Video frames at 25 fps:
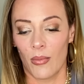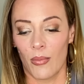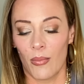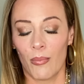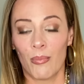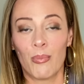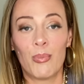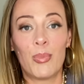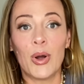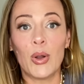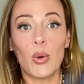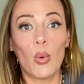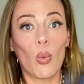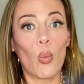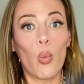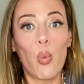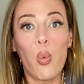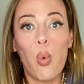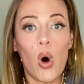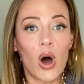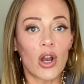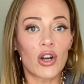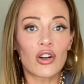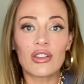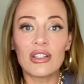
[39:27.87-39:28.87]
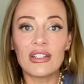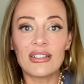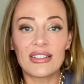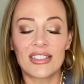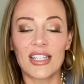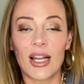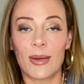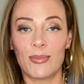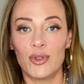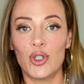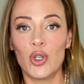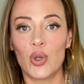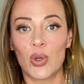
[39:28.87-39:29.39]
But what are the
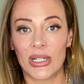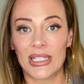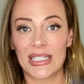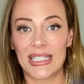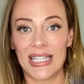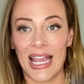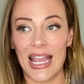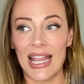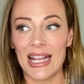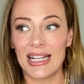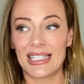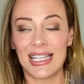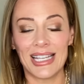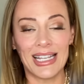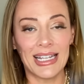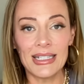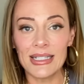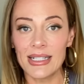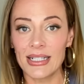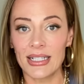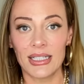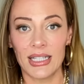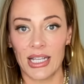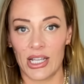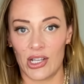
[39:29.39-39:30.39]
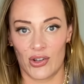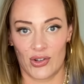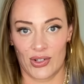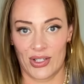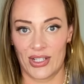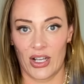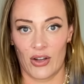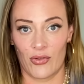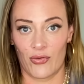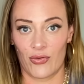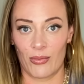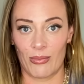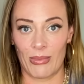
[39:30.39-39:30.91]
steps you can take to insulate
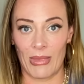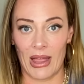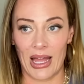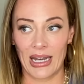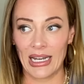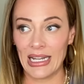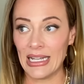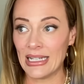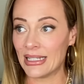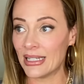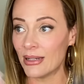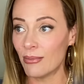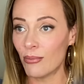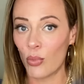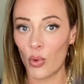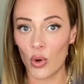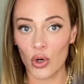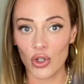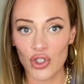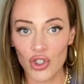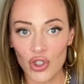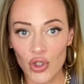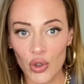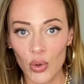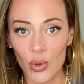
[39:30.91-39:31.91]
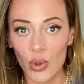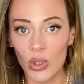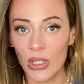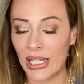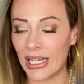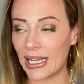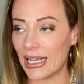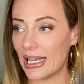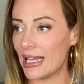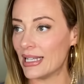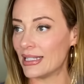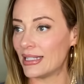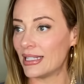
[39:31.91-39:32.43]
yourself from that? Is it more
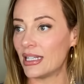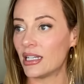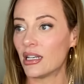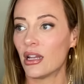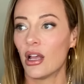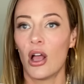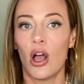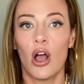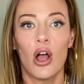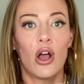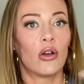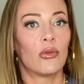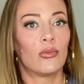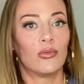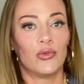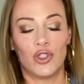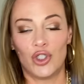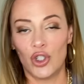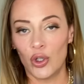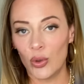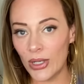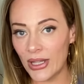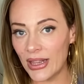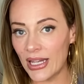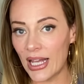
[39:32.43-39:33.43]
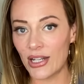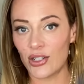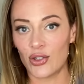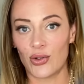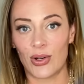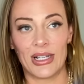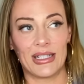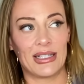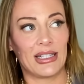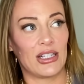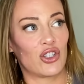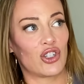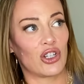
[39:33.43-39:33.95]
schooling? Is it doing that
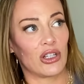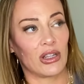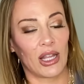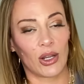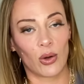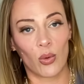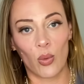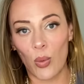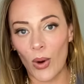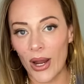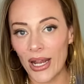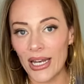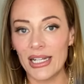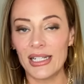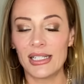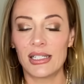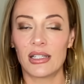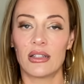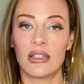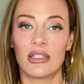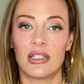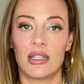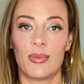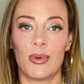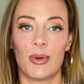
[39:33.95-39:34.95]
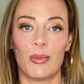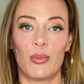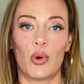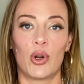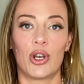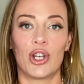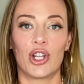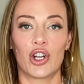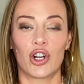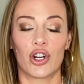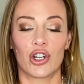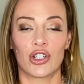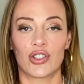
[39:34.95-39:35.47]
transition like waiting till the tipping point
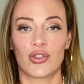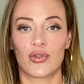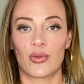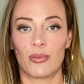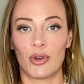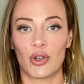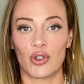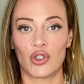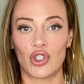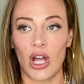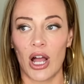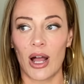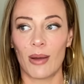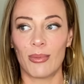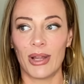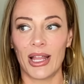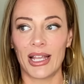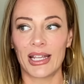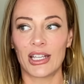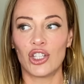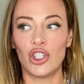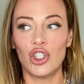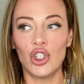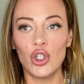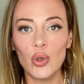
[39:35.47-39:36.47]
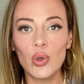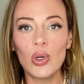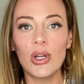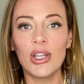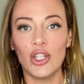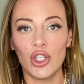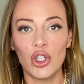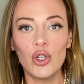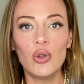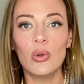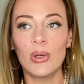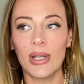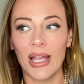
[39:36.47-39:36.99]
occurs from your job like you
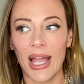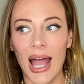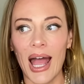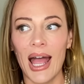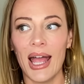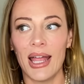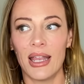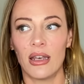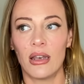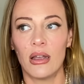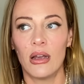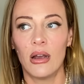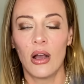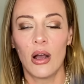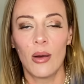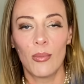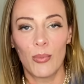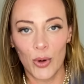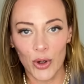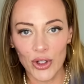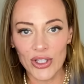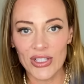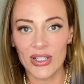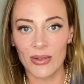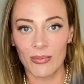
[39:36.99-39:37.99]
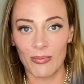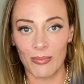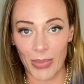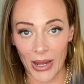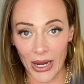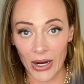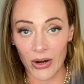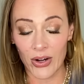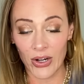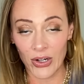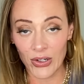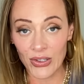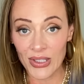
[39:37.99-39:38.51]
you can put some
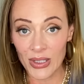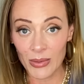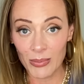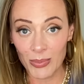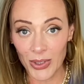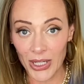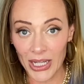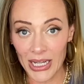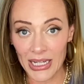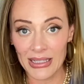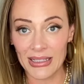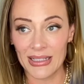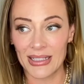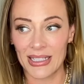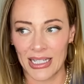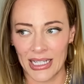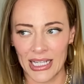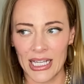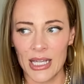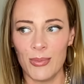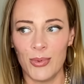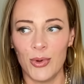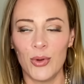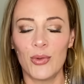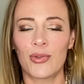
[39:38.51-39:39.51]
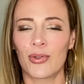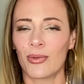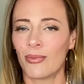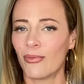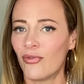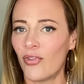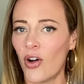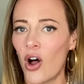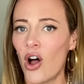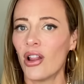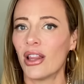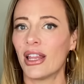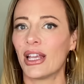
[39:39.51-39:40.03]
barriers in place to keep you from
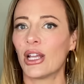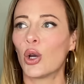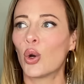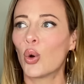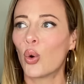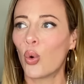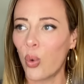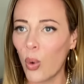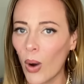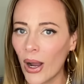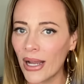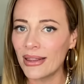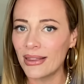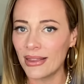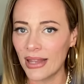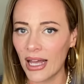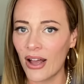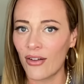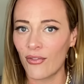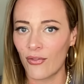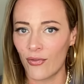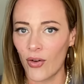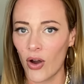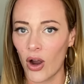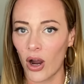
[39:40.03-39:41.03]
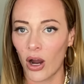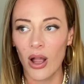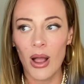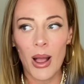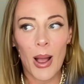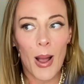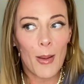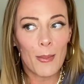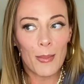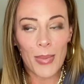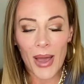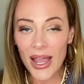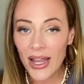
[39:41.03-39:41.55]
falling quite that far
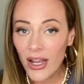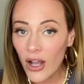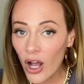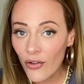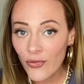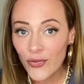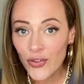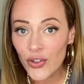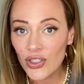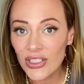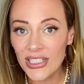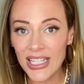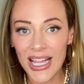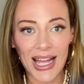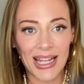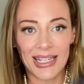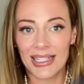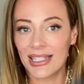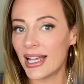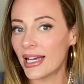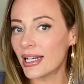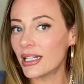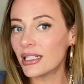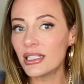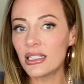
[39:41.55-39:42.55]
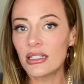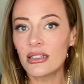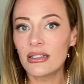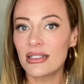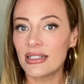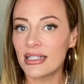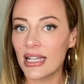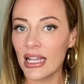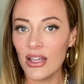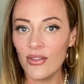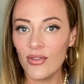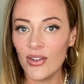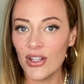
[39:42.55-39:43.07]
pay off your debt get a little
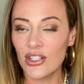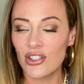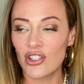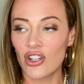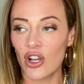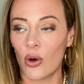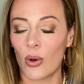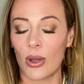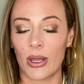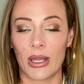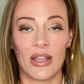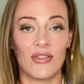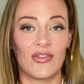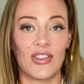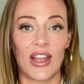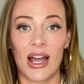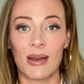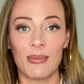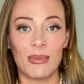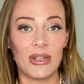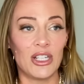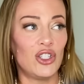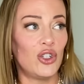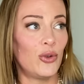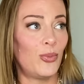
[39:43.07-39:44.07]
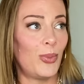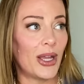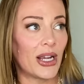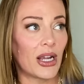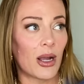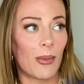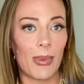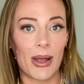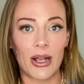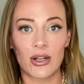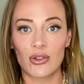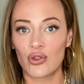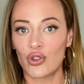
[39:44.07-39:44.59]
savings going if that means you pick
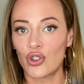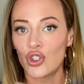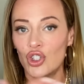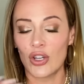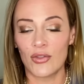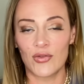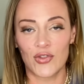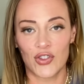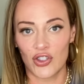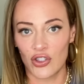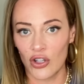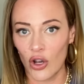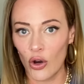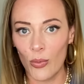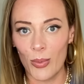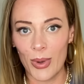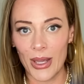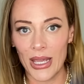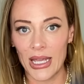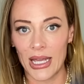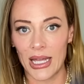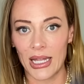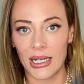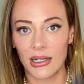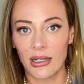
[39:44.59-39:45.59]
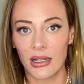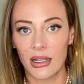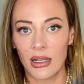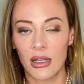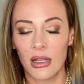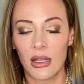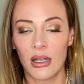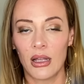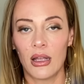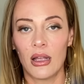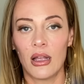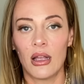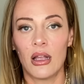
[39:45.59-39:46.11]
up extra shifts so be it
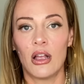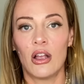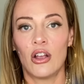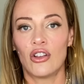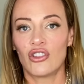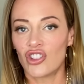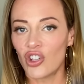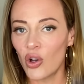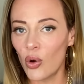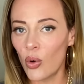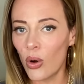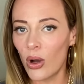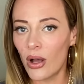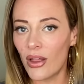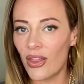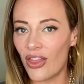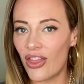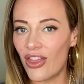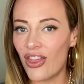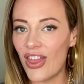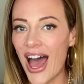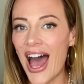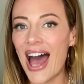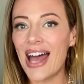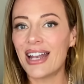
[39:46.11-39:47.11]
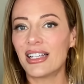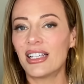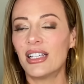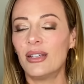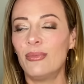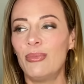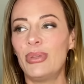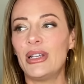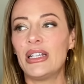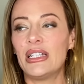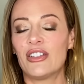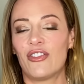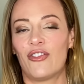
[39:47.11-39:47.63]
so that can
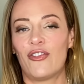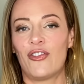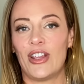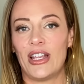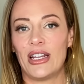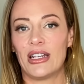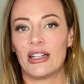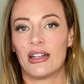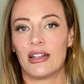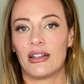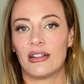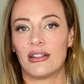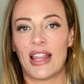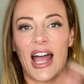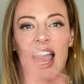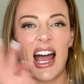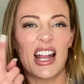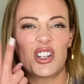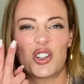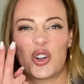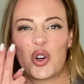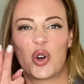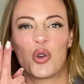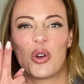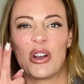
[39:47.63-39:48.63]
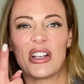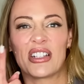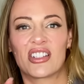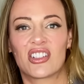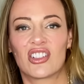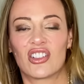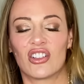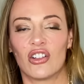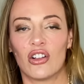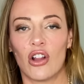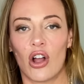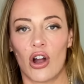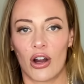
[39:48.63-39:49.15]
be defeated that
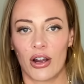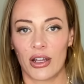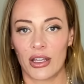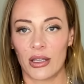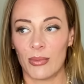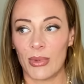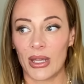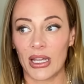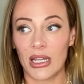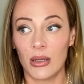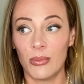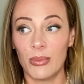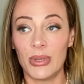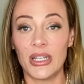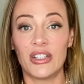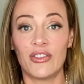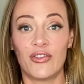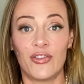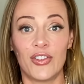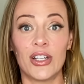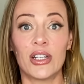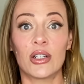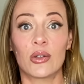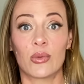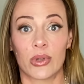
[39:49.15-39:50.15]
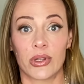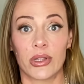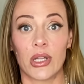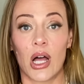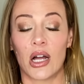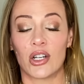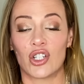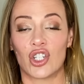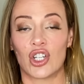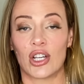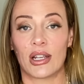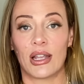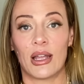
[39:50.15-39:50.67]
crystal argument can be defeated with
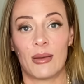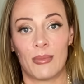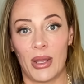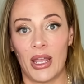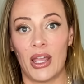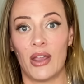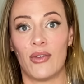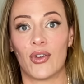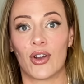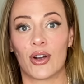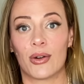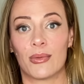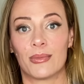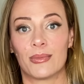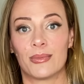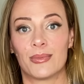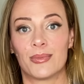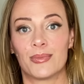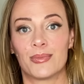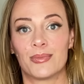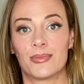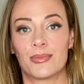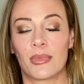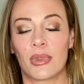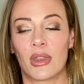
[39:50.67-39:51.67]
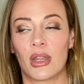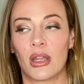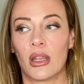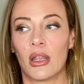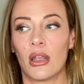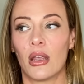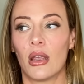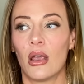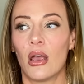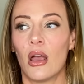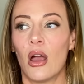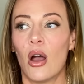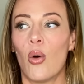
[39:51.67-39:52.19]
logic and behavior
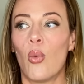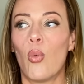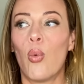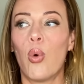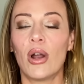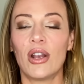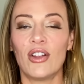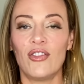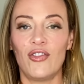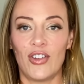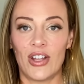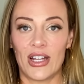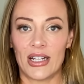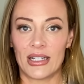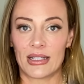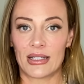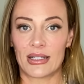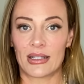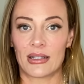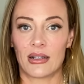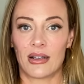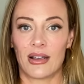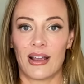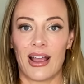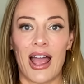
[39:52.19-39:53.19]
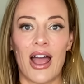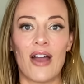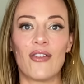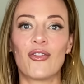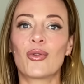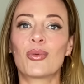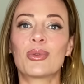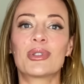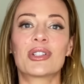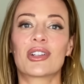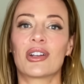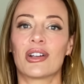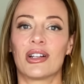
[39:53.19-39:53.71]
what if it's
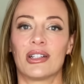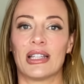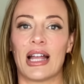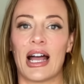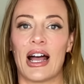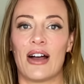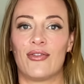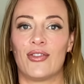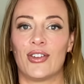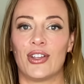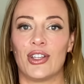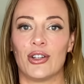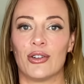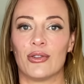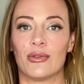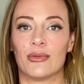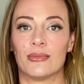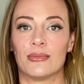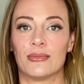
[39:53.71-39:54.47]
everyone's going to laugh at you